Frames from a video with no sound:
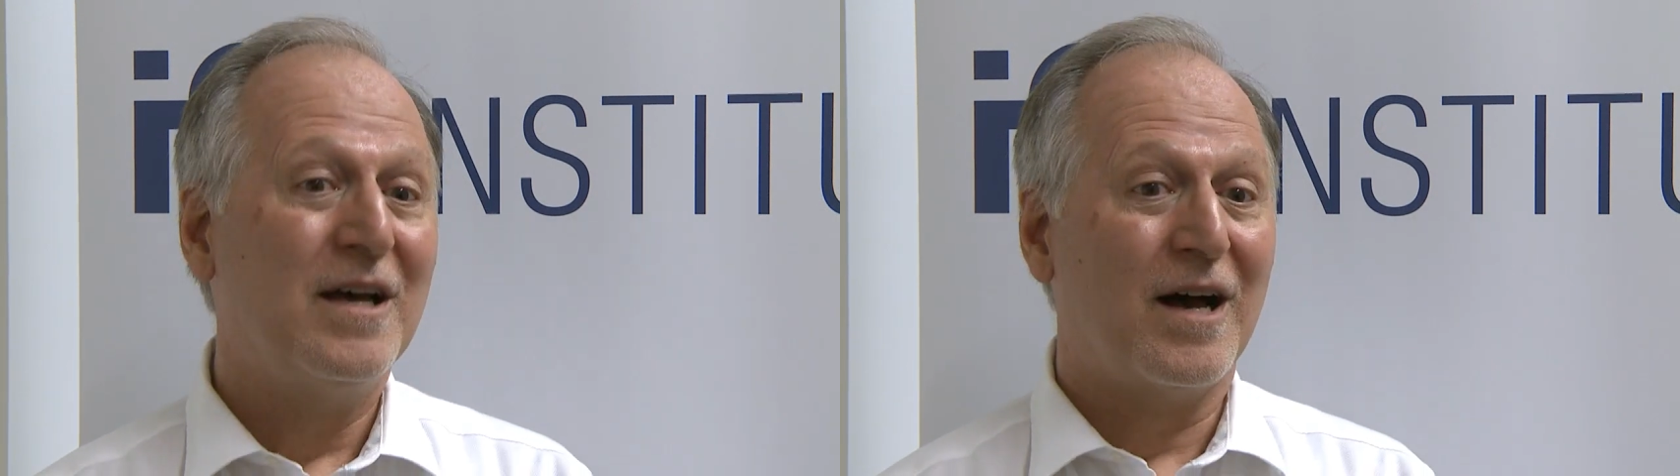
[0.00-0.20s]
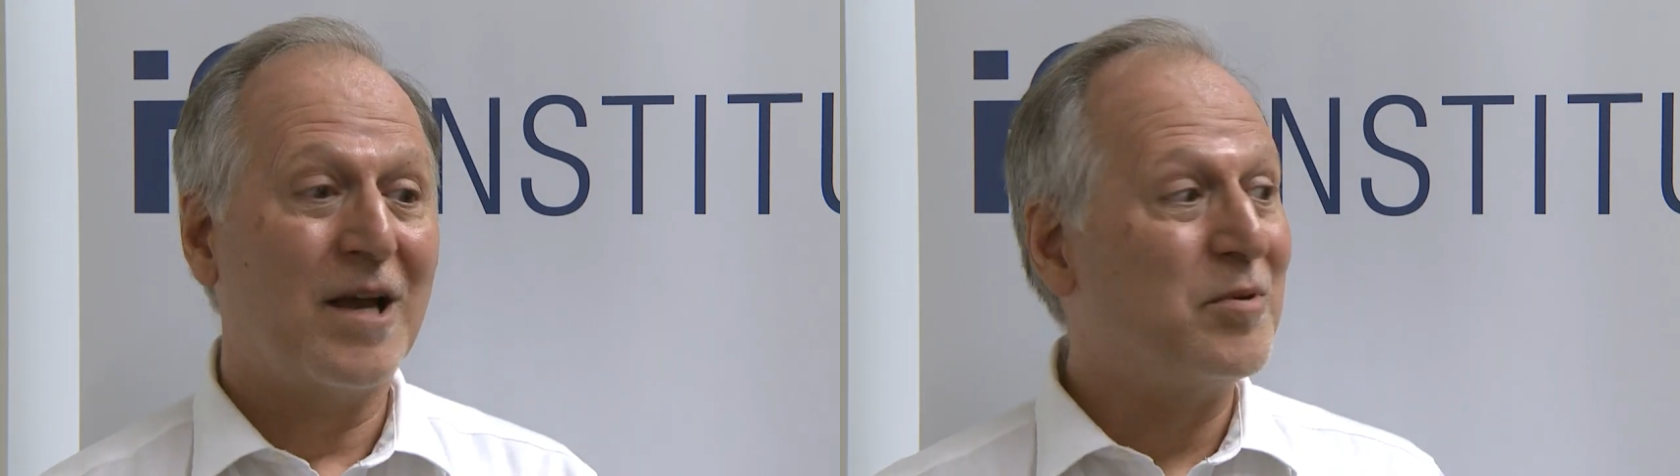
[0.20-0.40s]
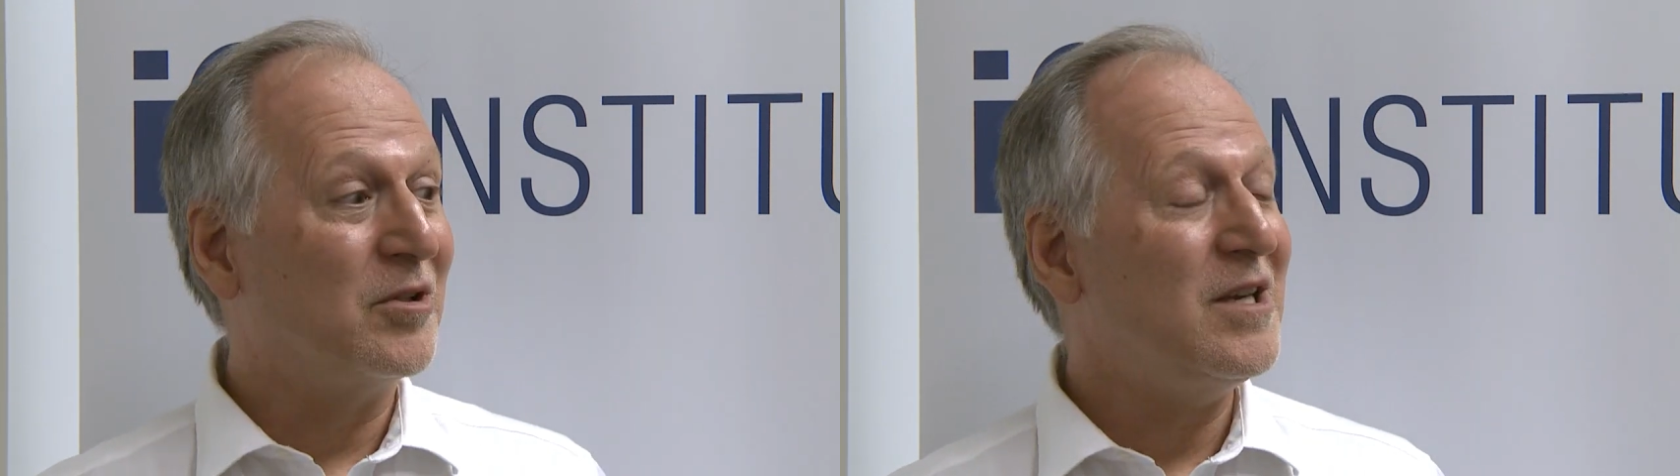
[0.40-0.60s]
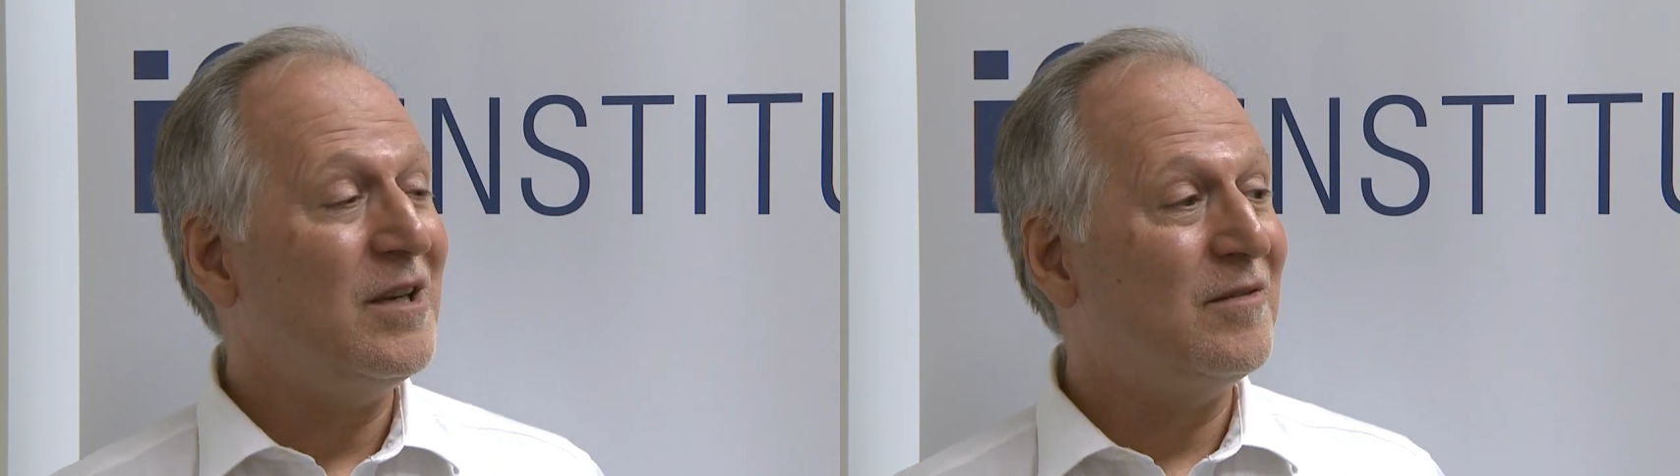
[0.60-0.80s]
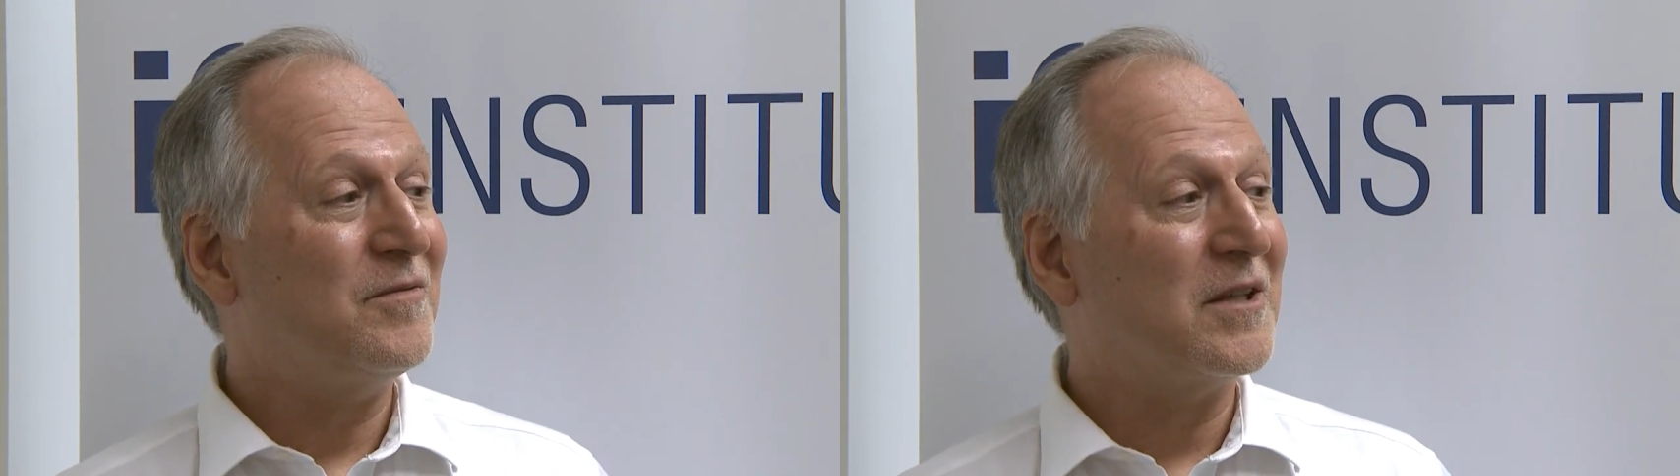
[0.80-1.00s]
I
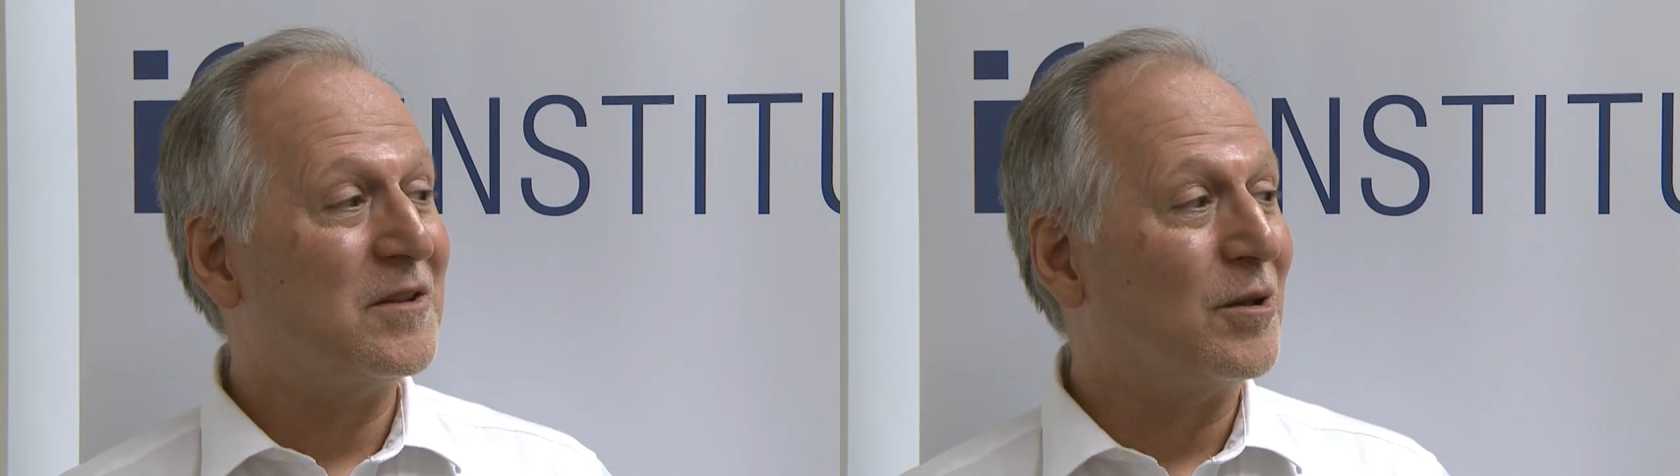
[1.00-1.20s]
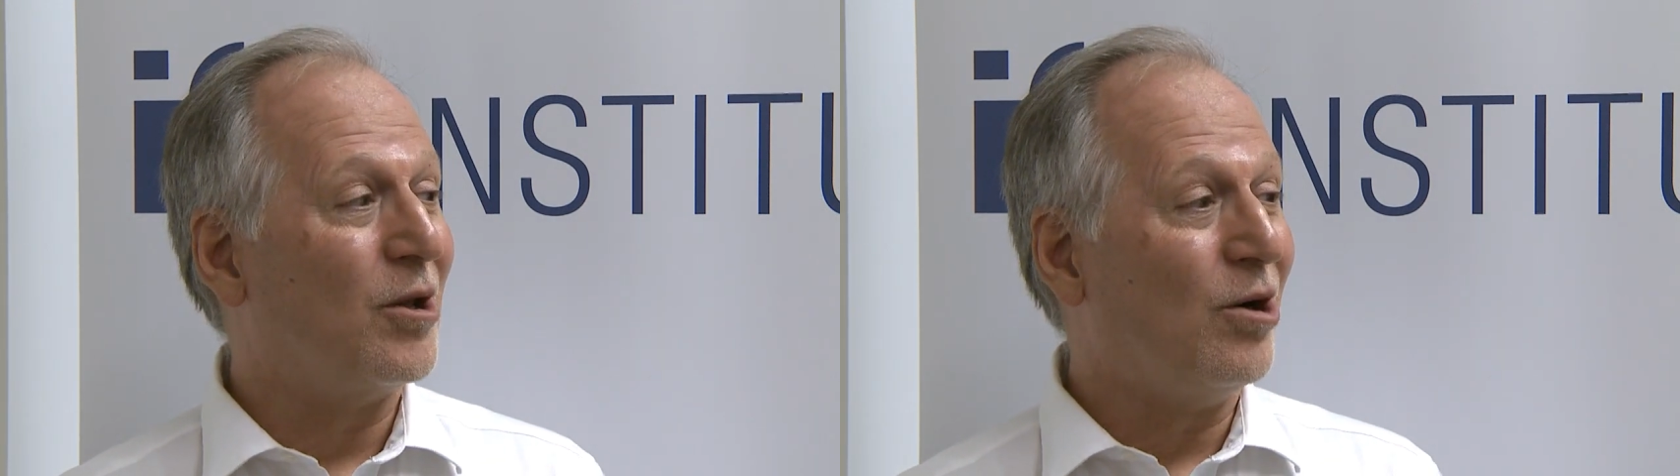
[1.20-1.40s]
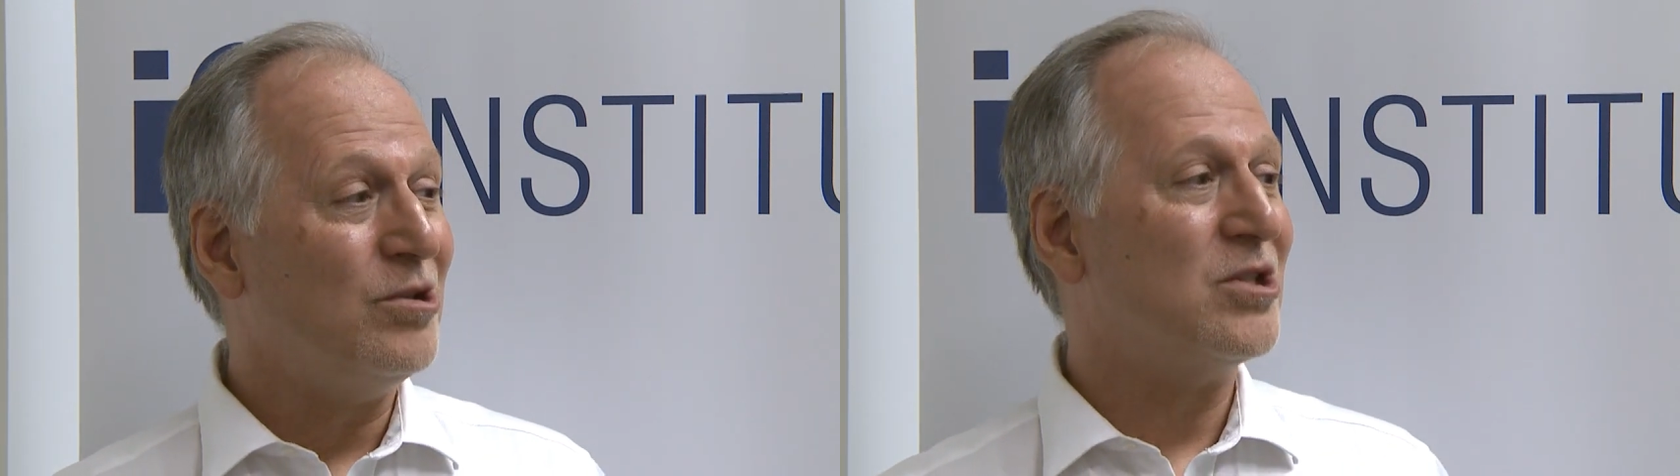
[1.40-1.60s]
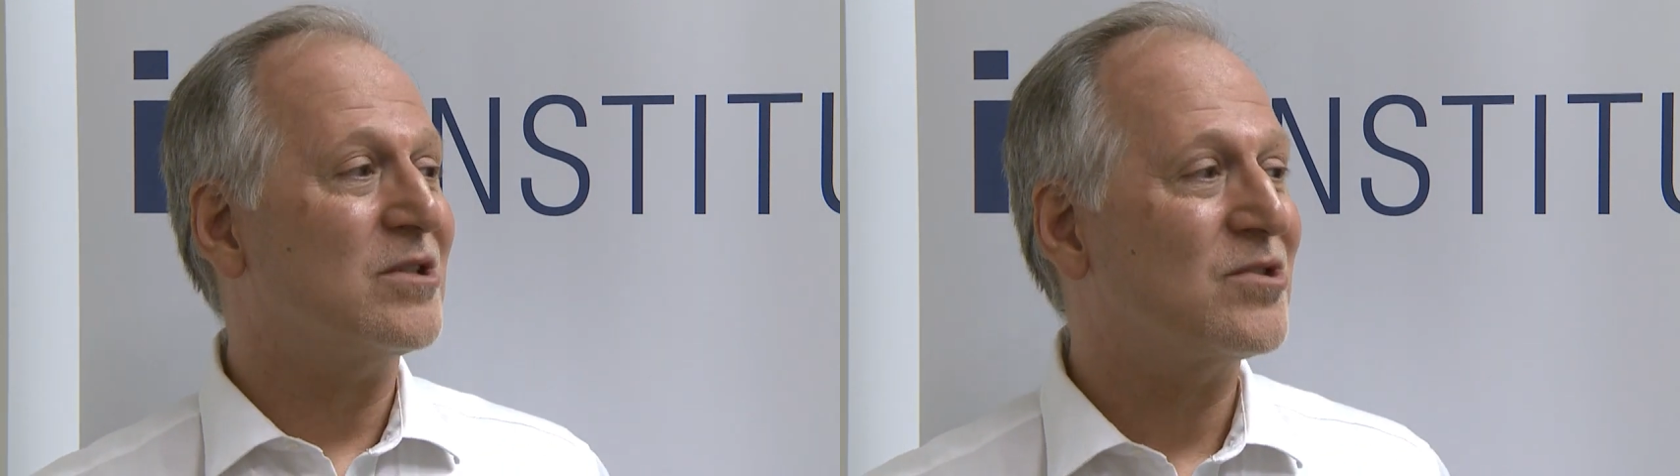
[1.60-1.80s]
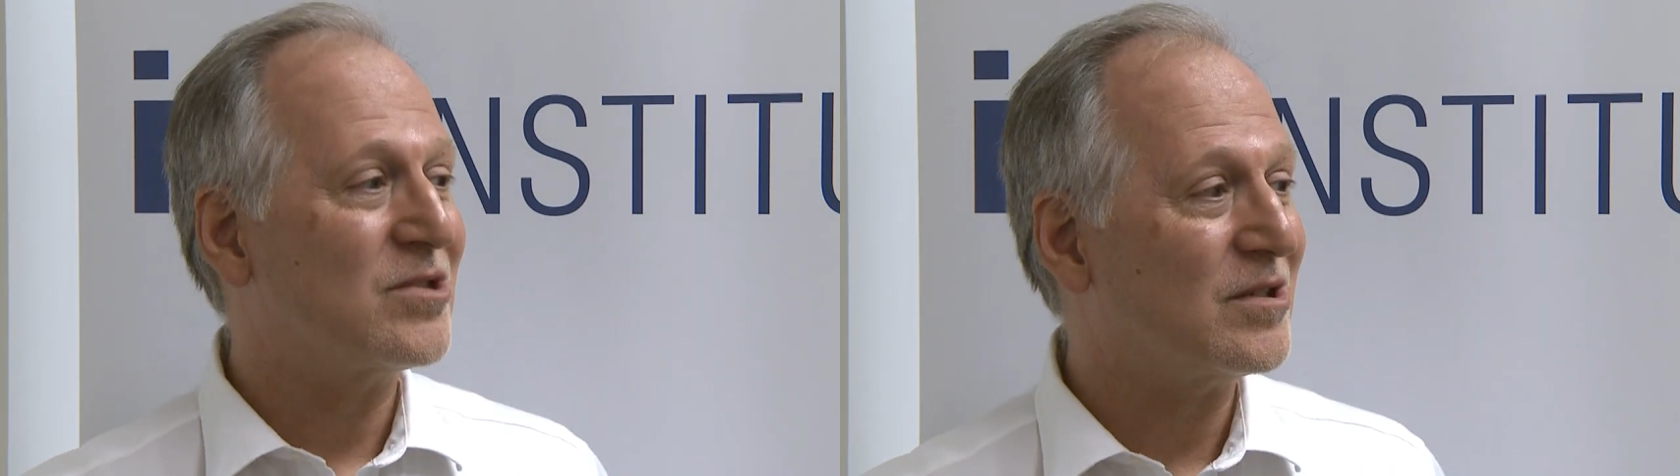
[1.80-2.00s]
believe that the
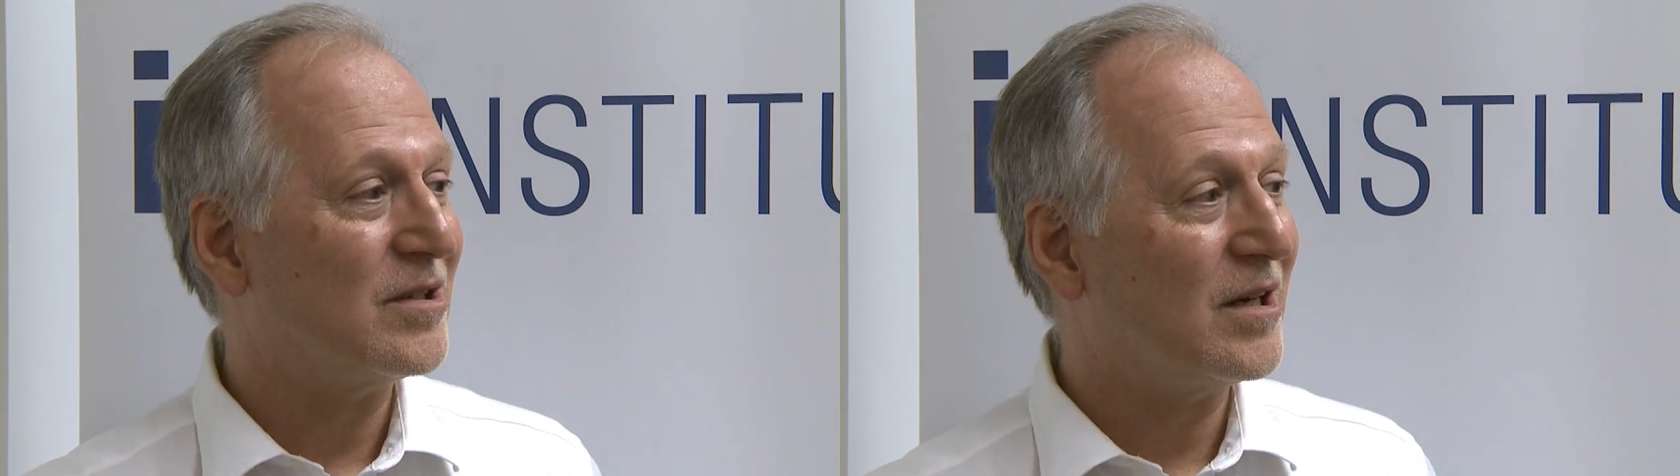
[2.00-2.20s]
largest